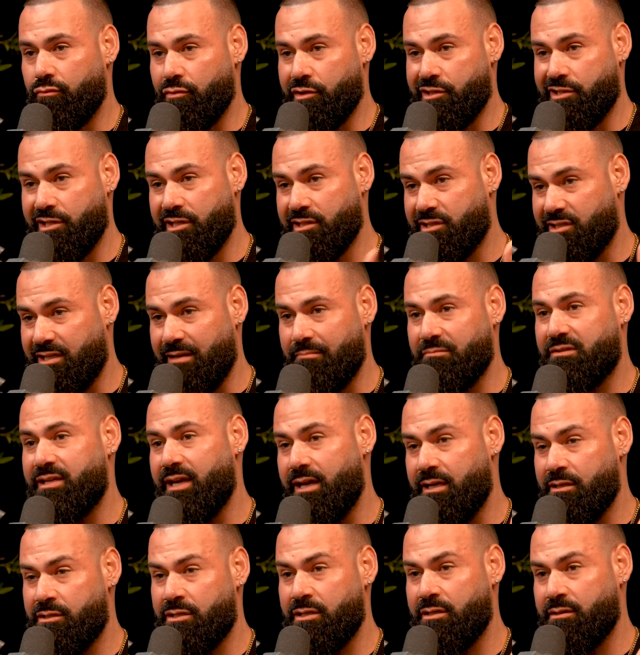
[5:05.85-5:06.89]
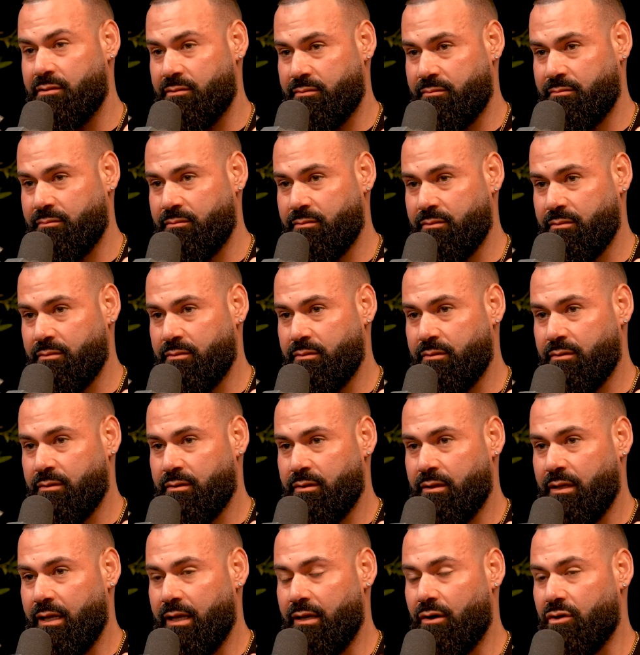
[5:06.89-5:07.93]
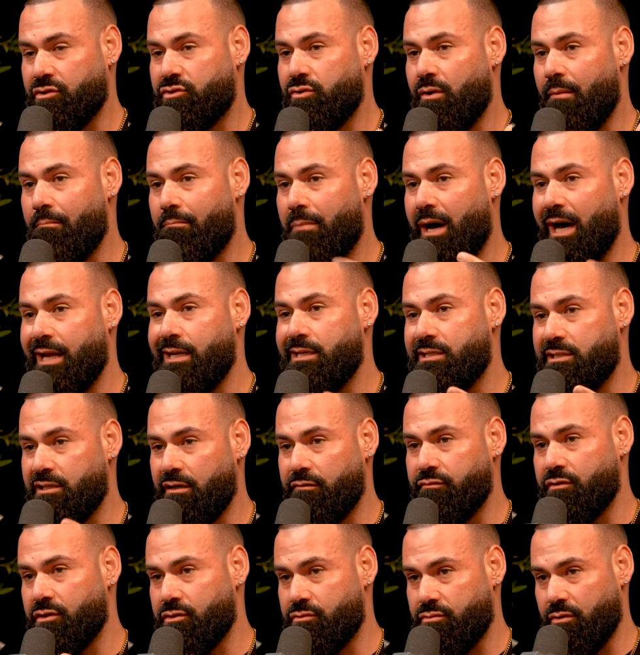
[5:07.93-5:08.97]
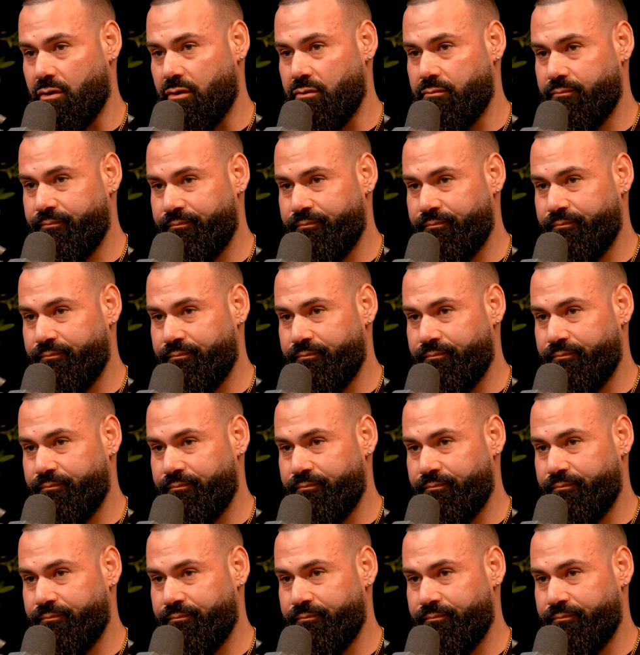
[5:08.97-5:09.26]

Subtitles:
resist temptation and also embody self-control.